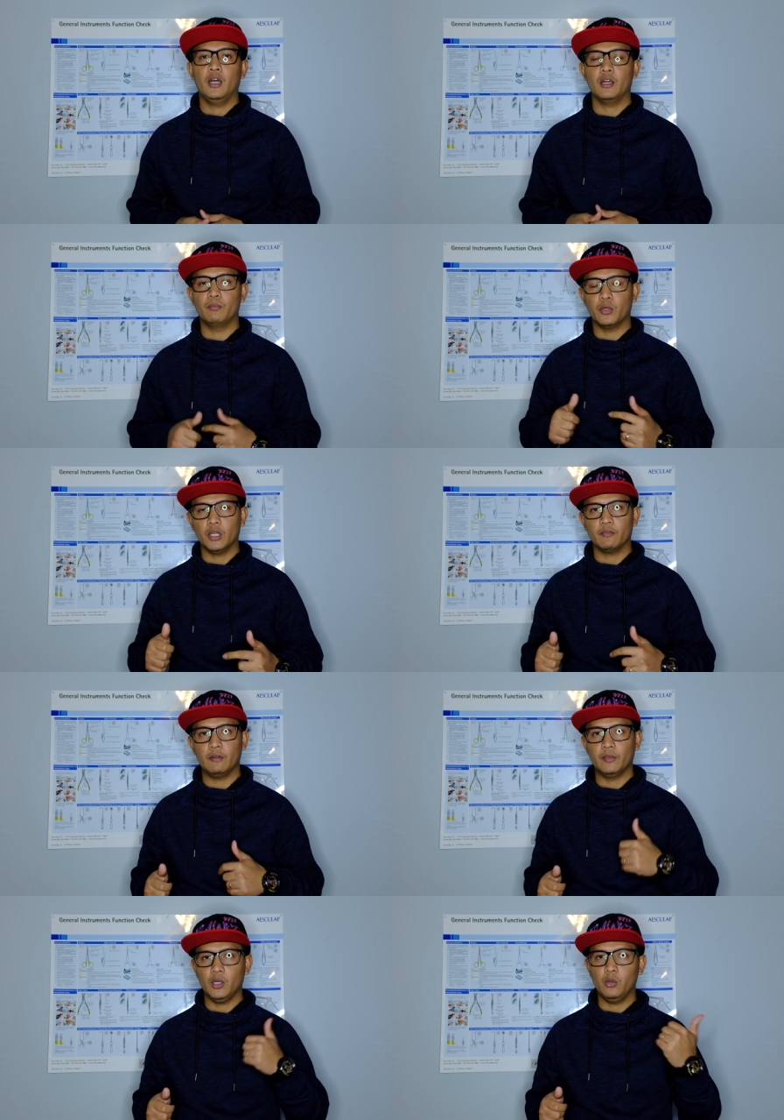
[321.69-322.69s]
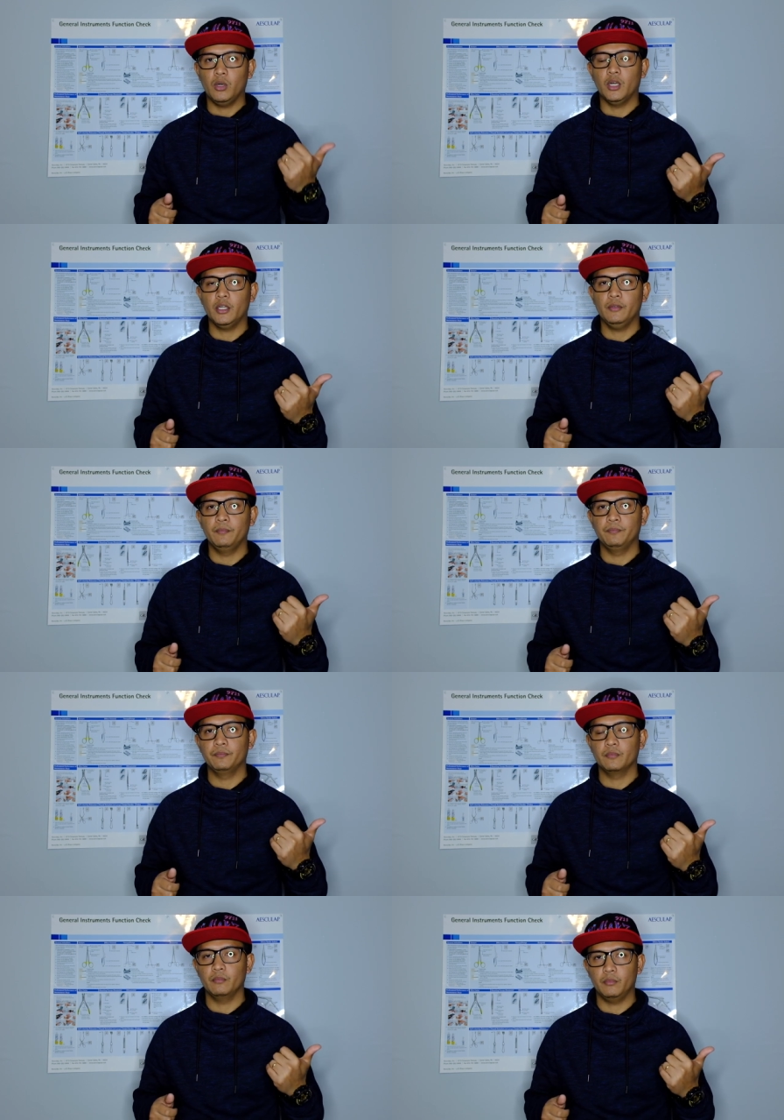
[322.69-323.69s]
are brought from the OR
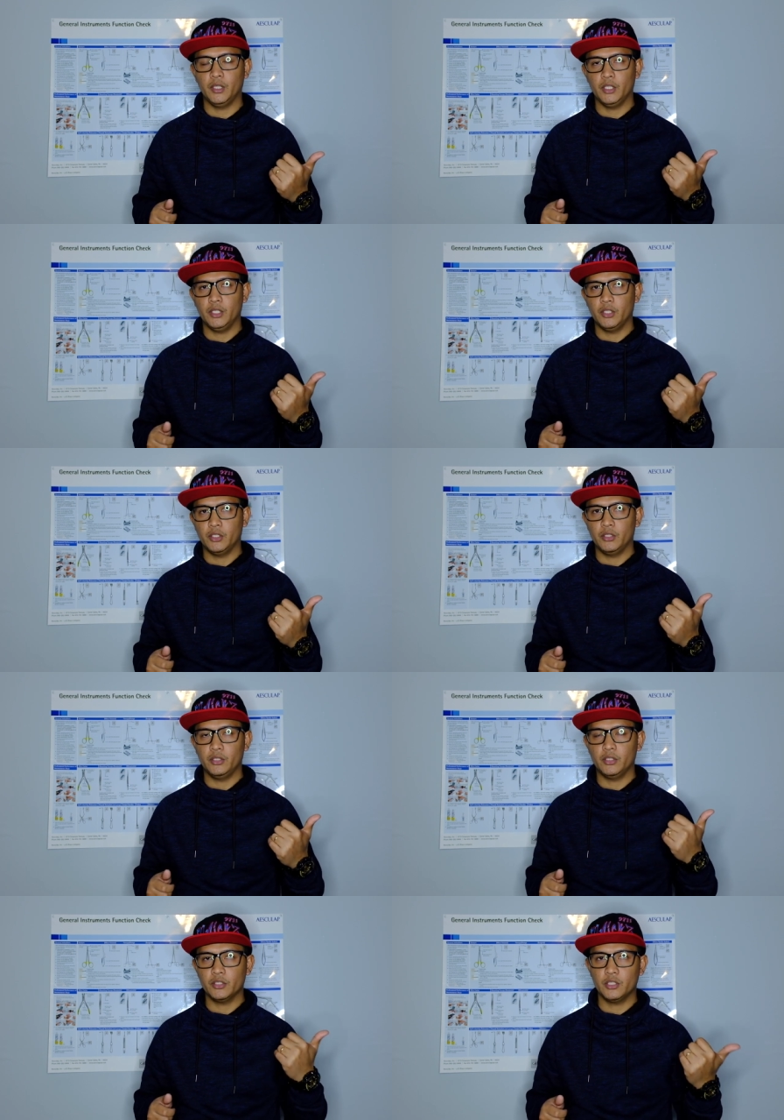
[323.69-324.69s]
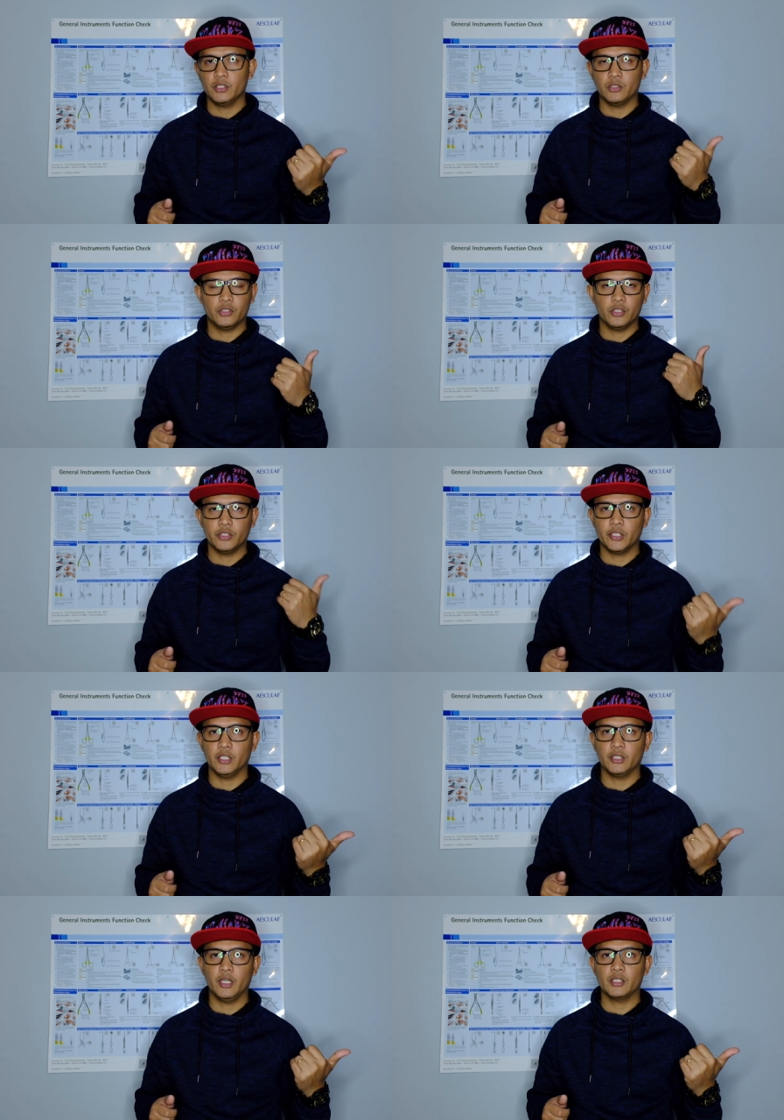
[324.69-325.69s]
by either the nurses or
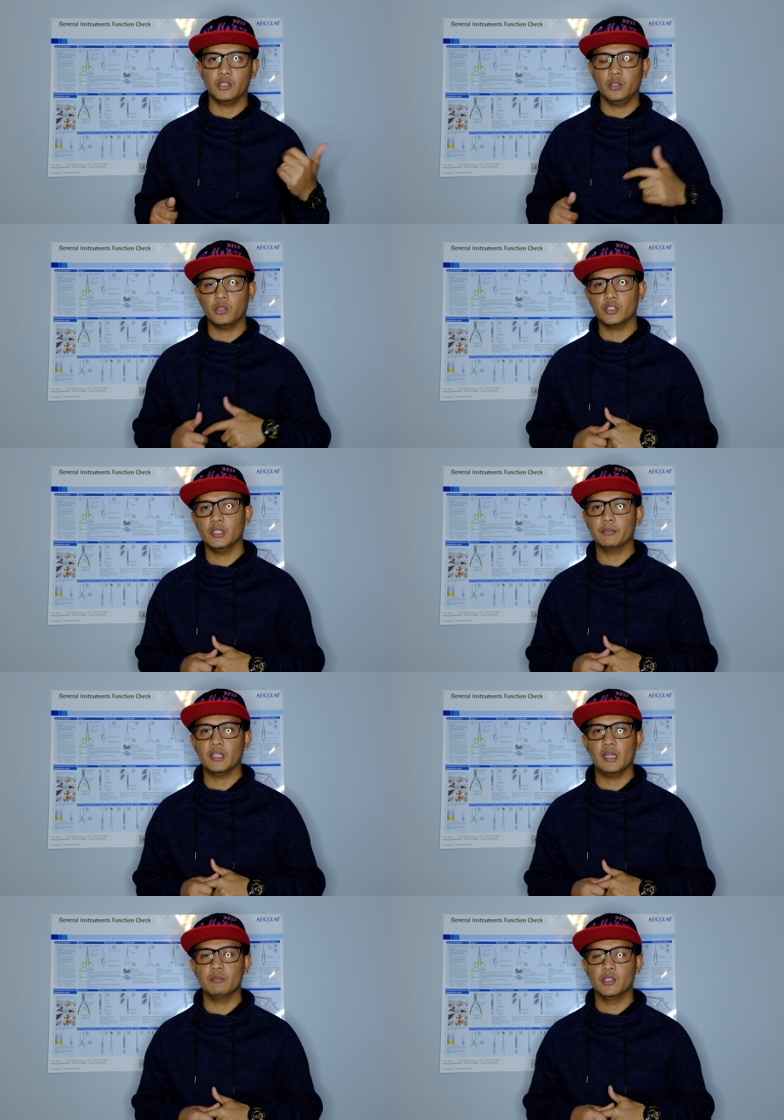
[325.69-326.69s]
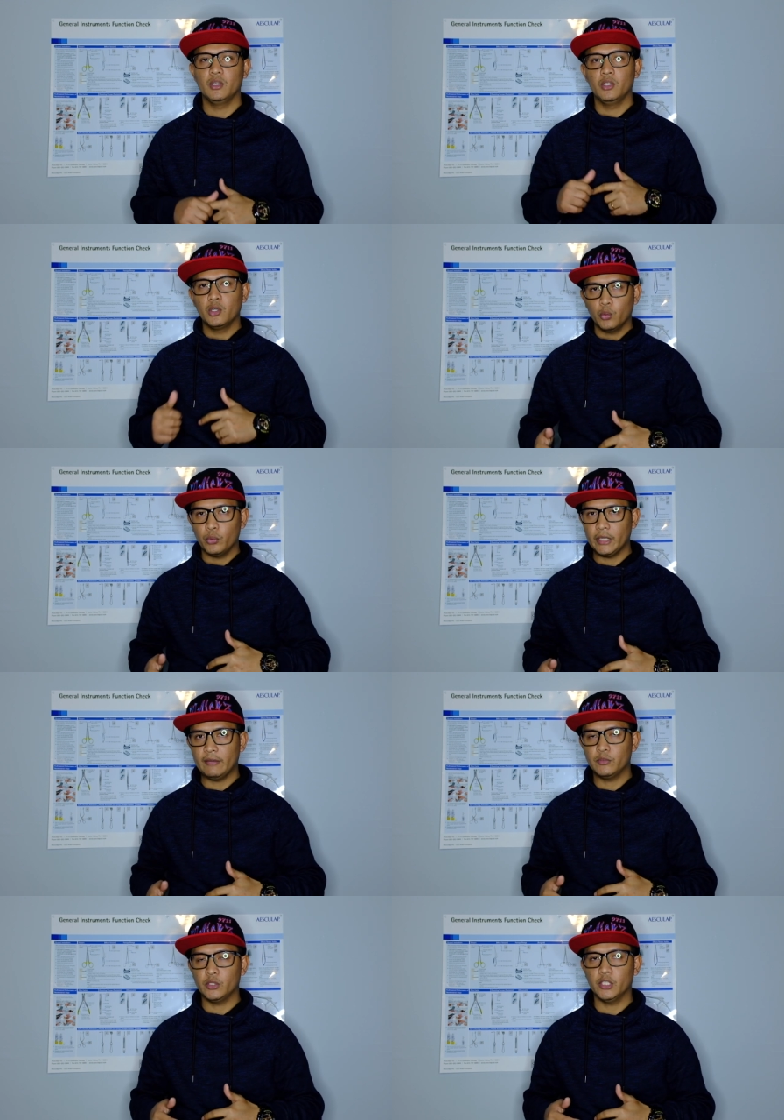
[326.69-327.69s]
surgical techs, or sometimes we
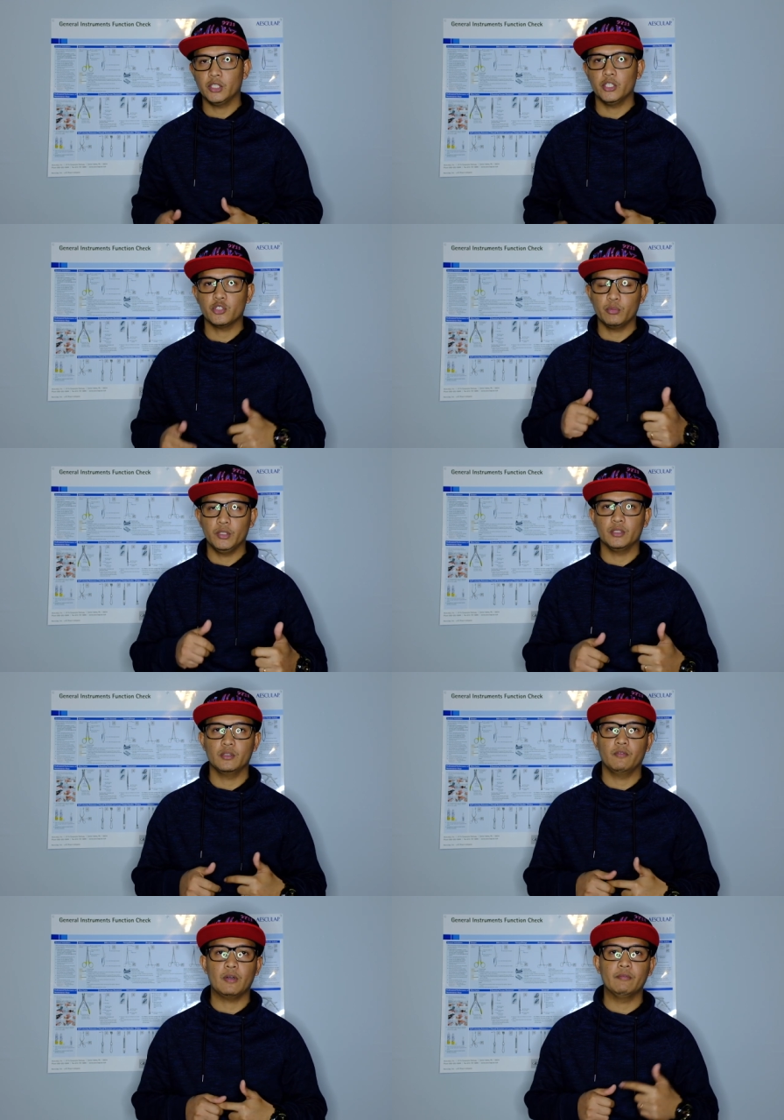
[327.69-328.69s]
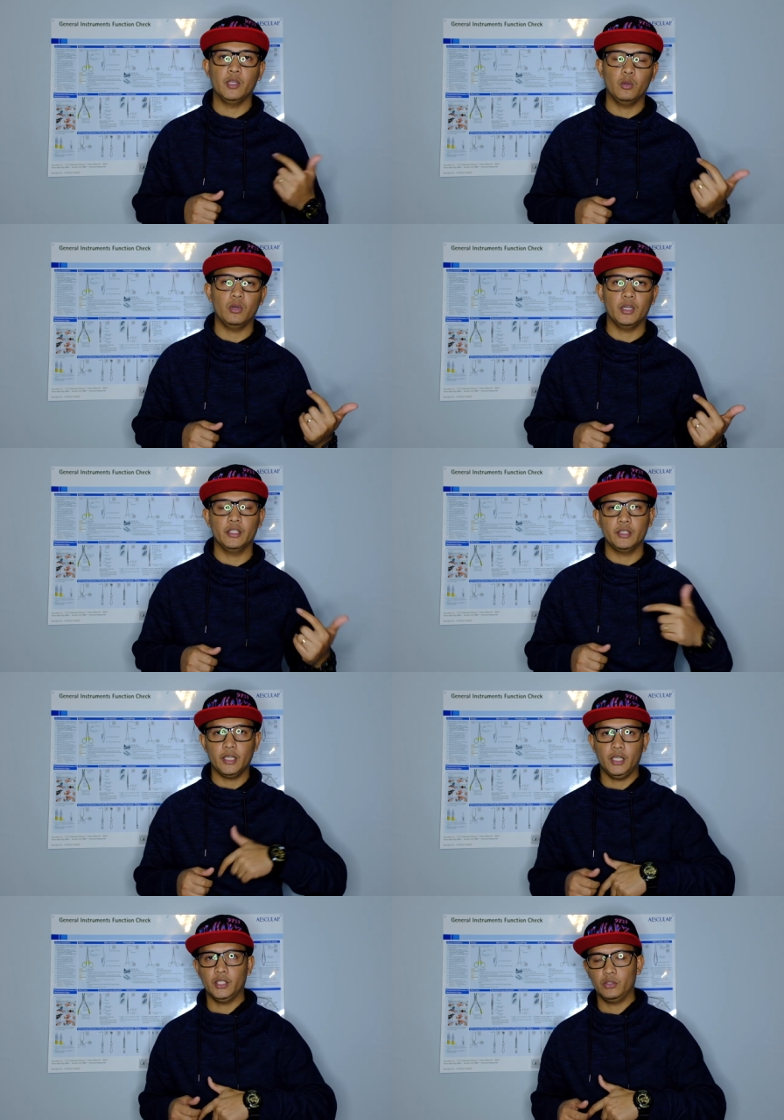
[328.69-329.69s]
have to get the instruments from the OR and
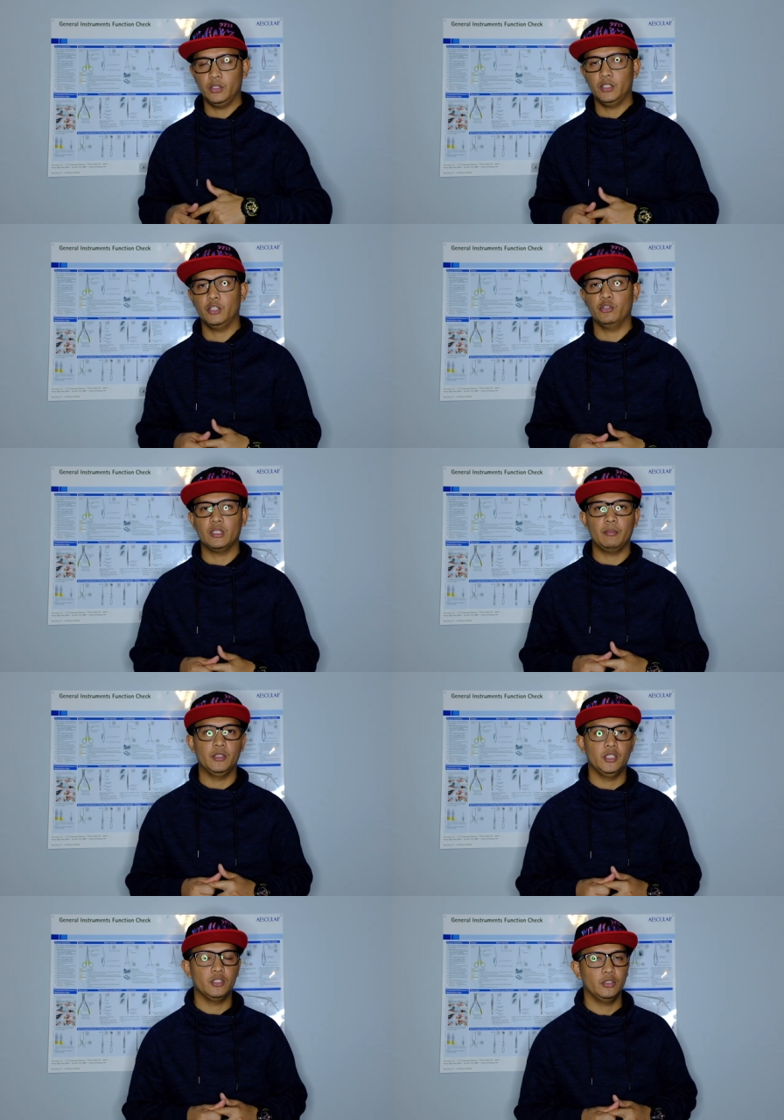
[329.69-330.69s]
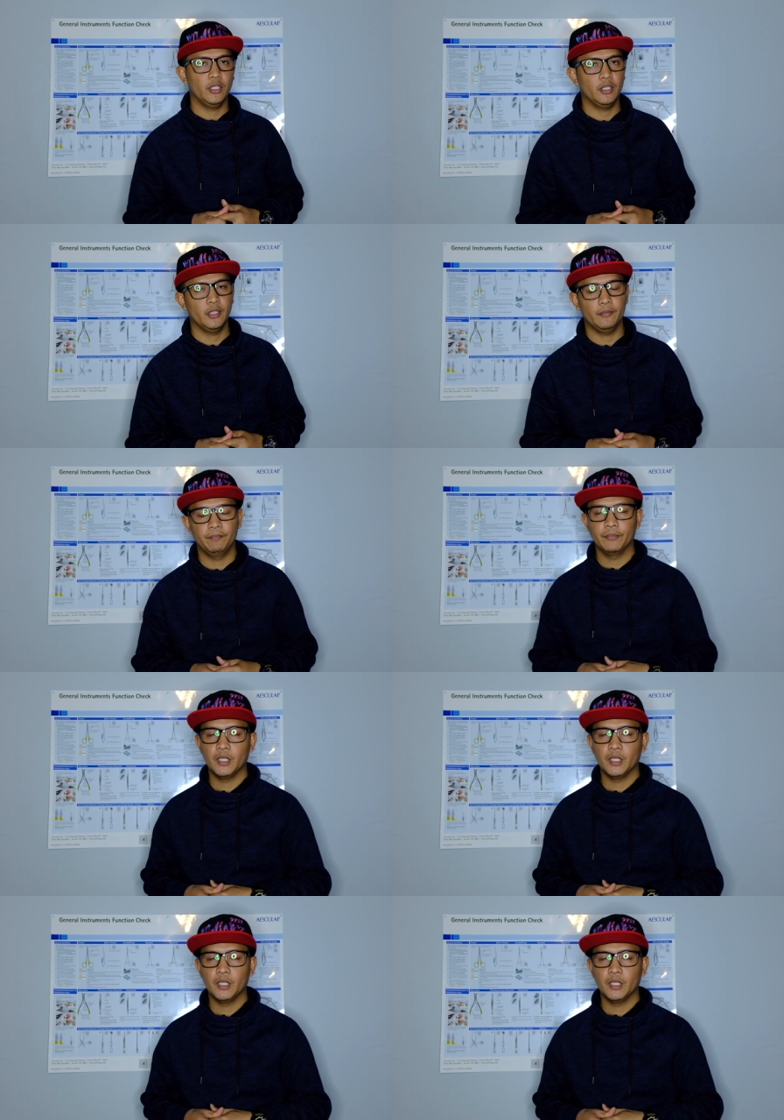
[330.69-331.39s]
take it to the decontamination area.